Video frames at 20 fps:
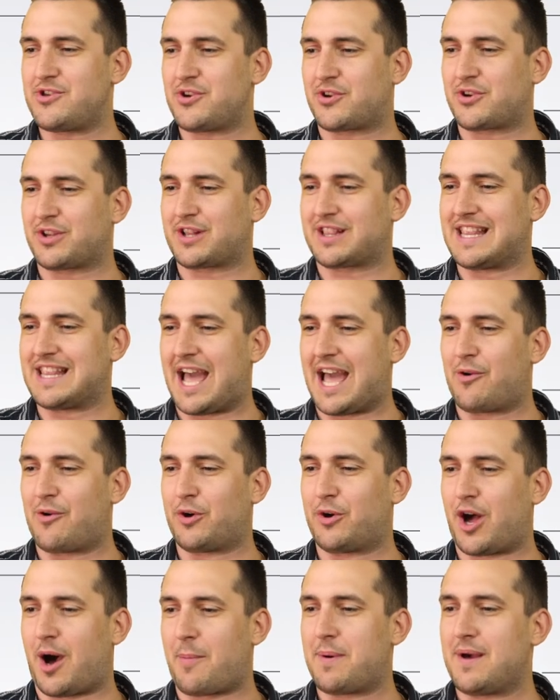you could light
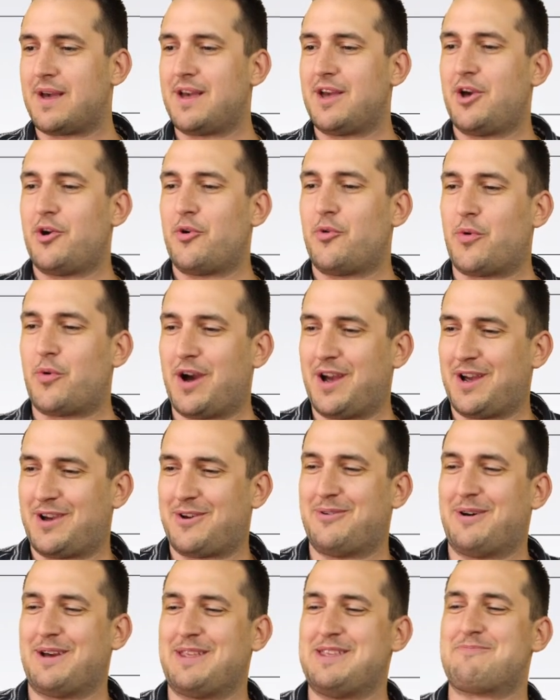one up when
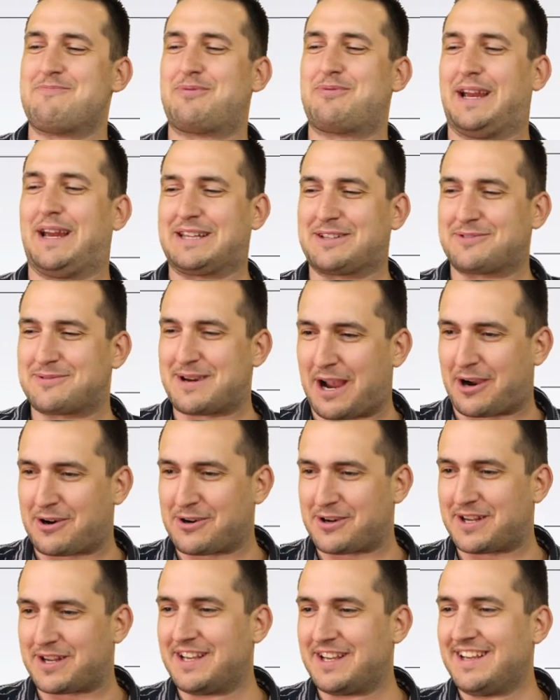you break the
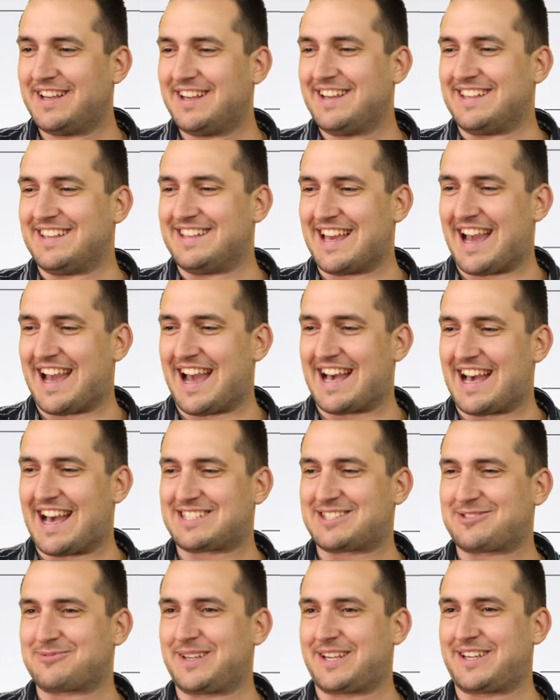record.
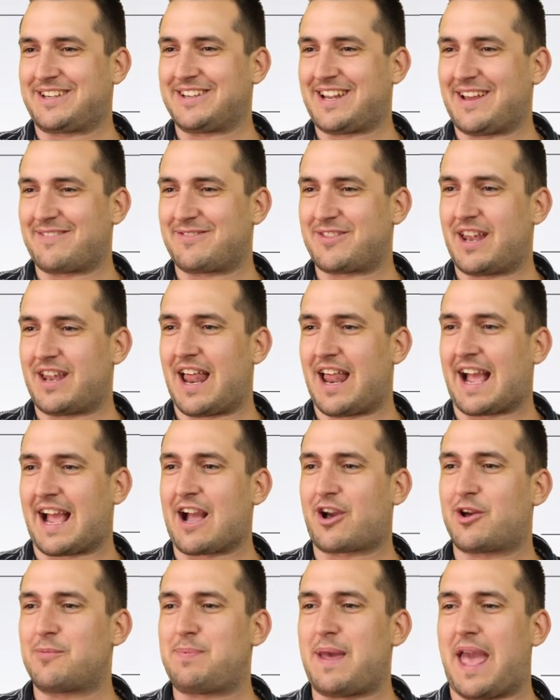Yes, we could have done, like
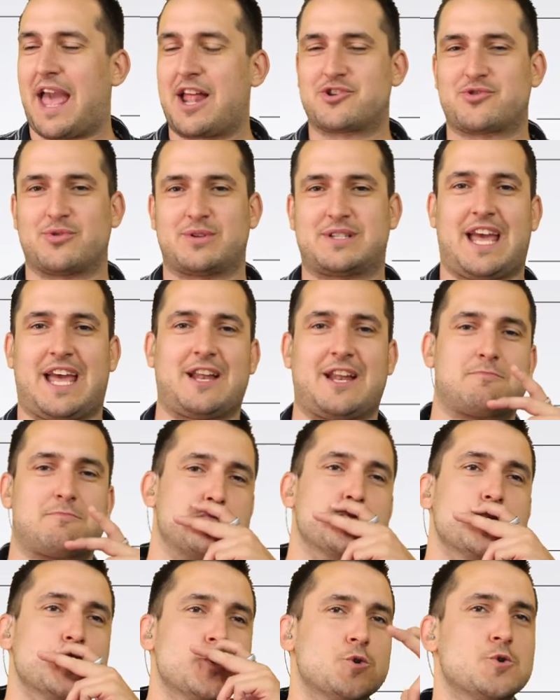I could be Andrew Tate.